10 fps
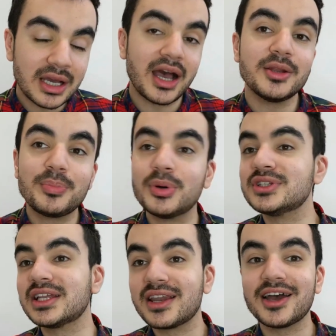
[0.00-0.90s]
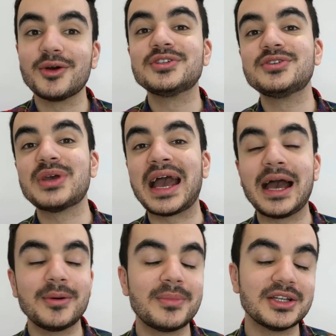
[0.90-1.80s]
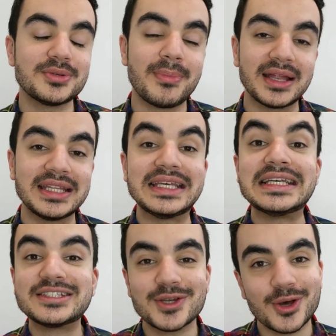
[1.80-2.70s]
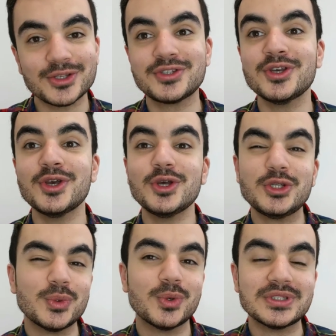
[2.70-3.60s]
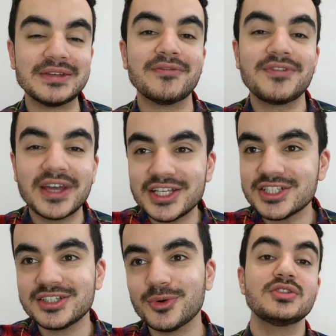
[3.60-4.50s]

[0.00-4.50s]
kind of puts a light onto how much money is lost towards inflation.